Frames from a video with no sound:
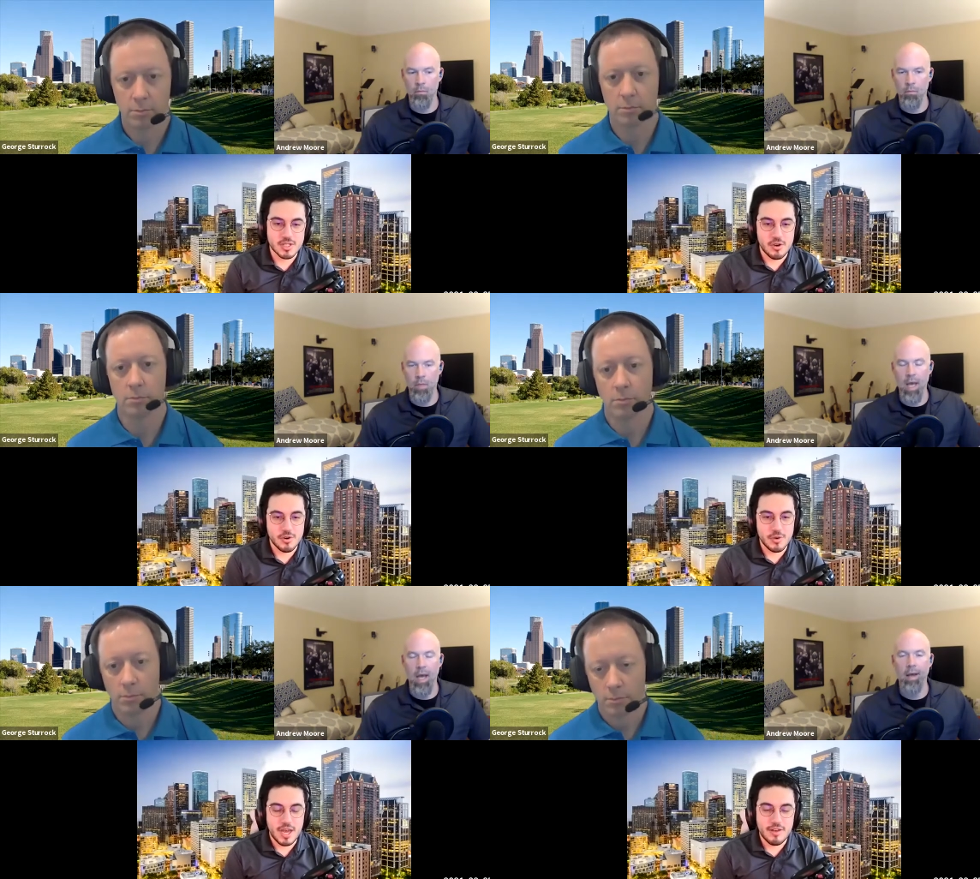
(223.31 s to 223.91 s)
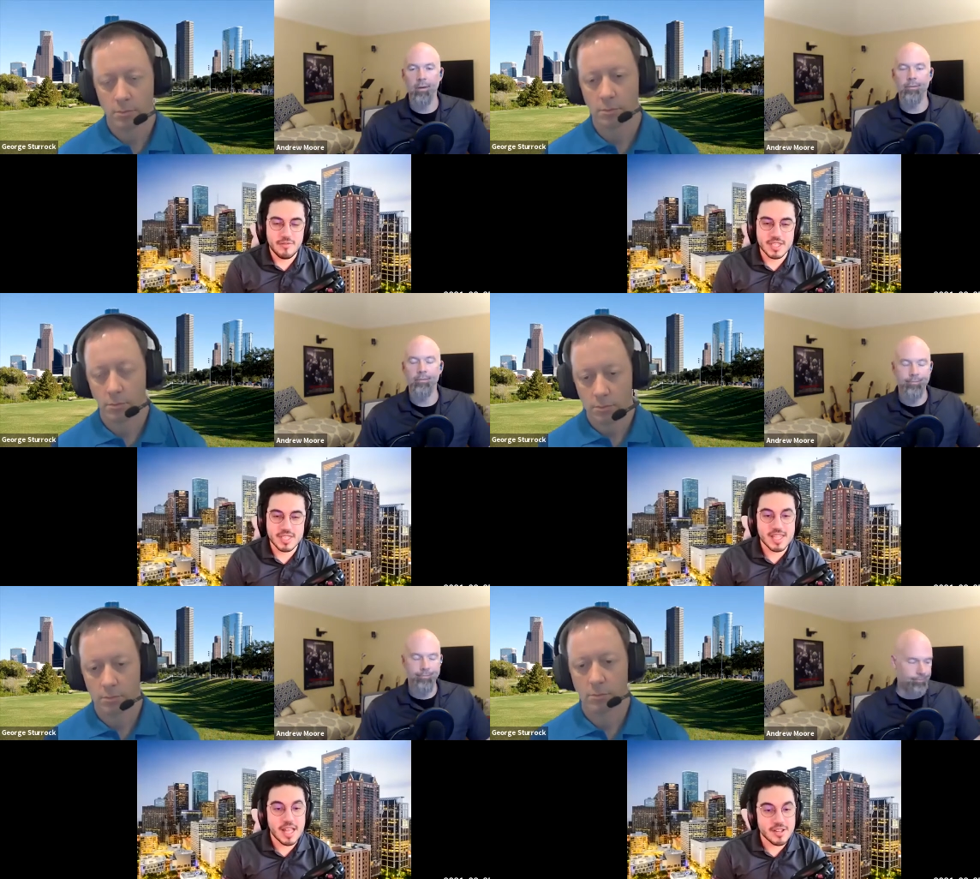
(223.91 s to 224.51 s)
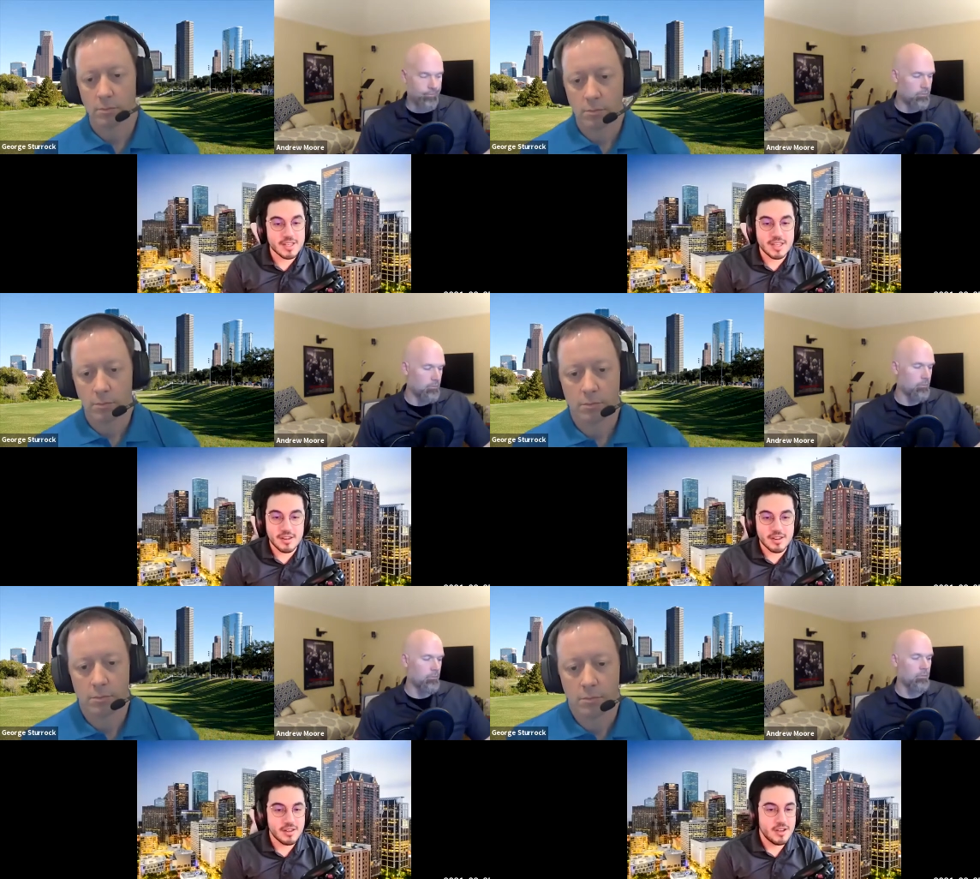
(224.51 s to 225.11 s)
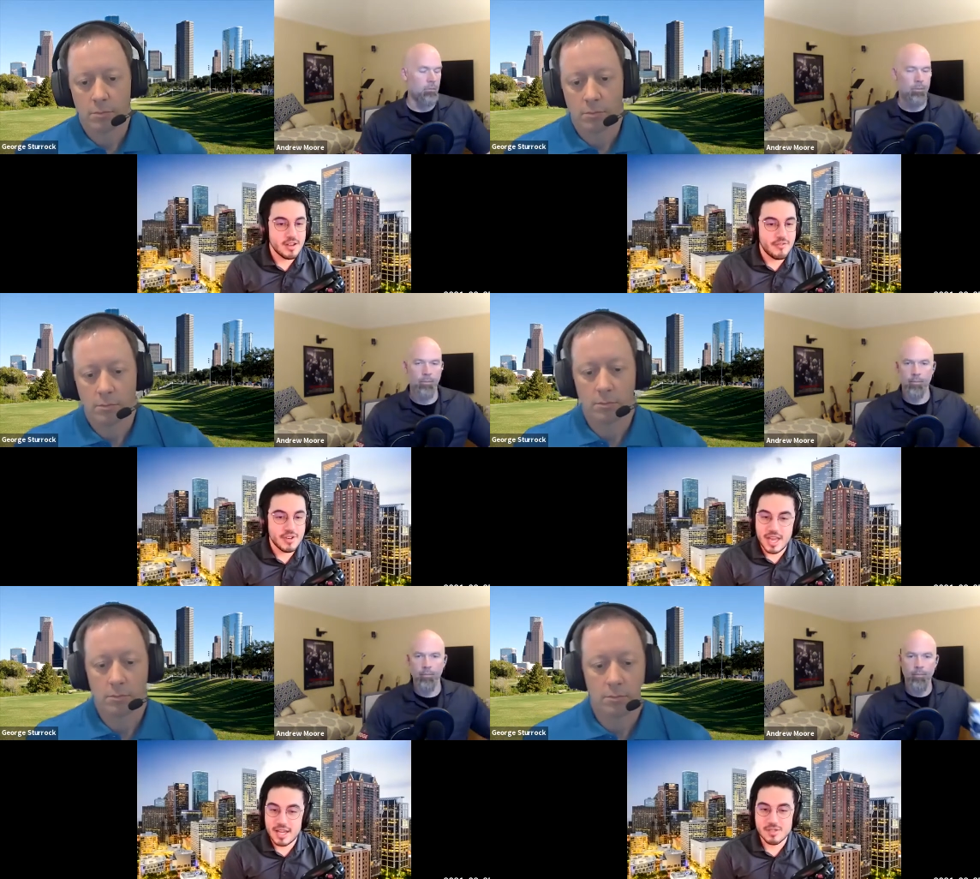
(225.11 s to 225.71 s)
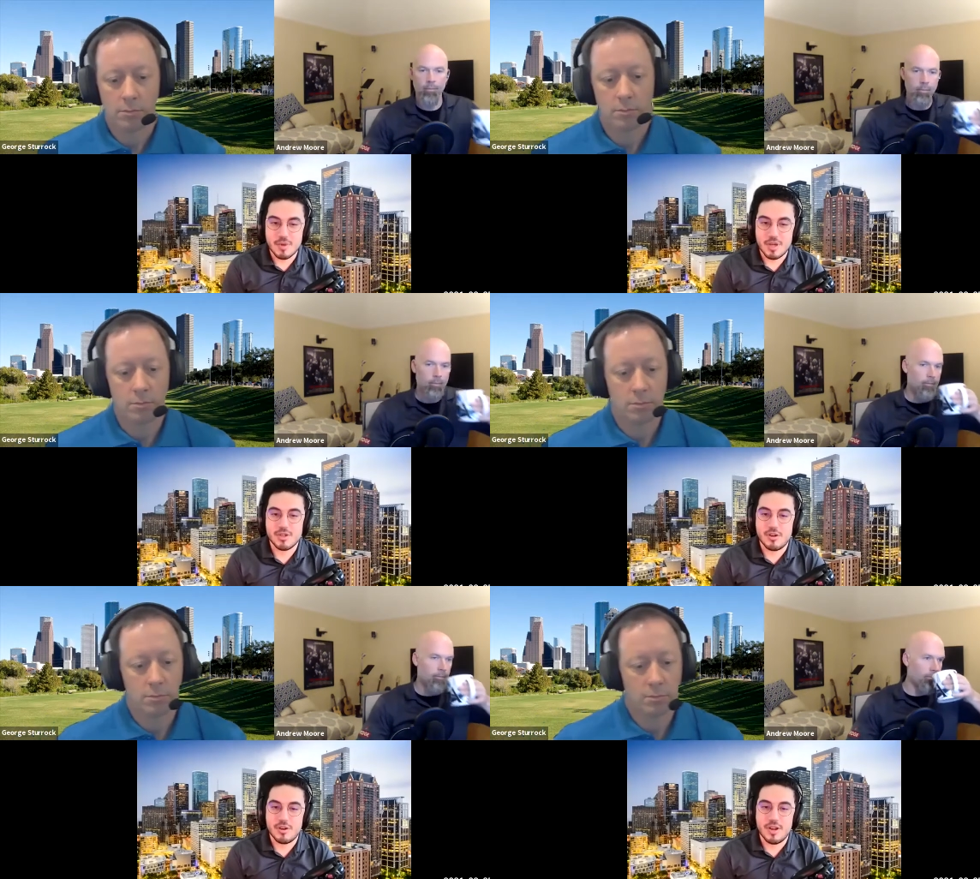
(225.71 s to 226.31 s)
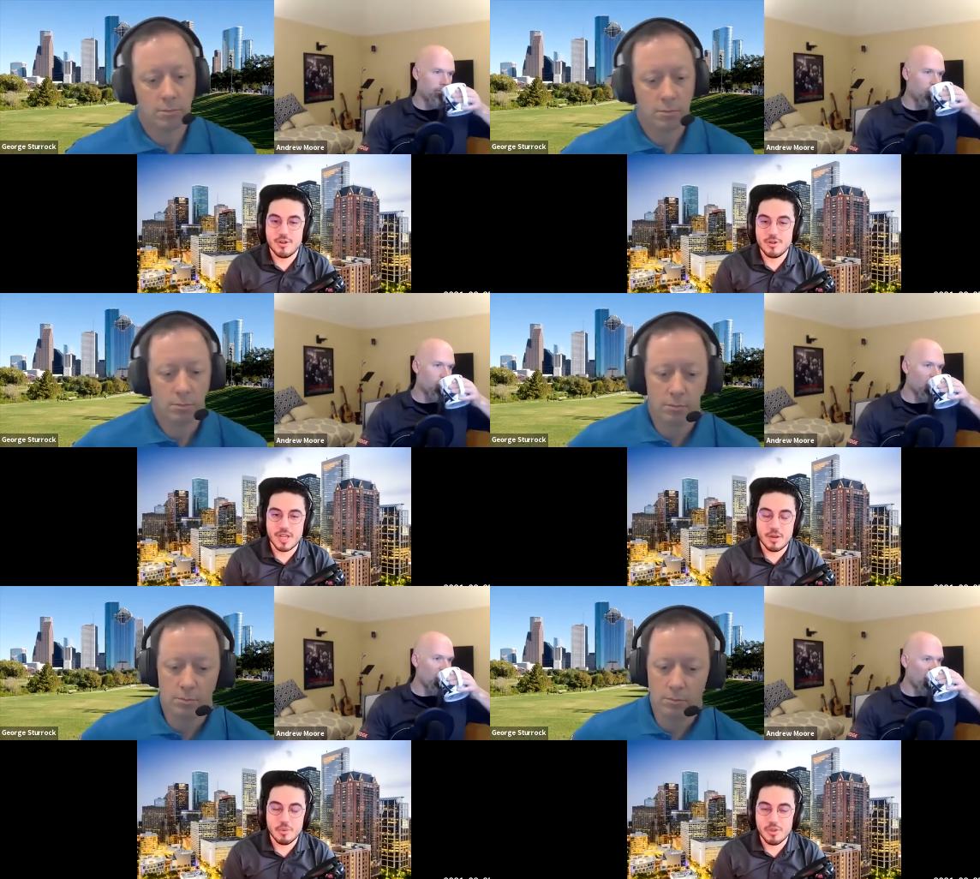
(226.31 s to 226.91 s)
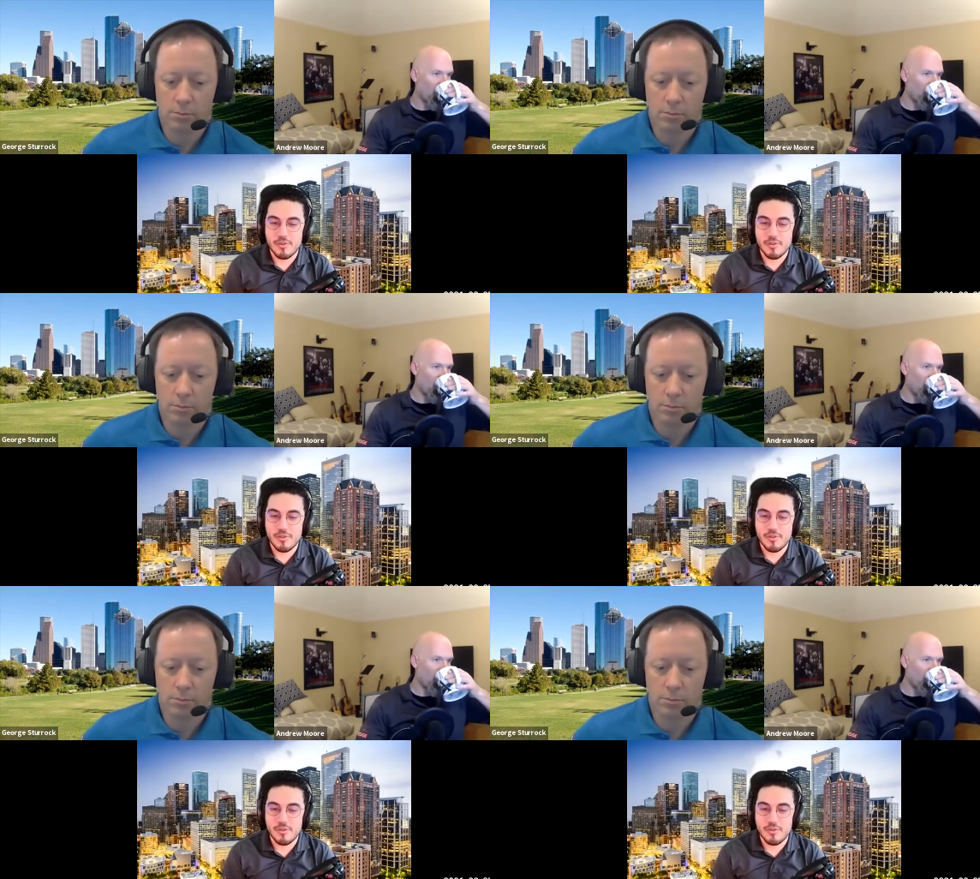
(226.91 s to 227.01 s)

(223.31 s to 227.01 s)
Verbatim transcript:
Speaker 1: So you uh-huh. have the skeleton of a DAX measure, and you just got to put the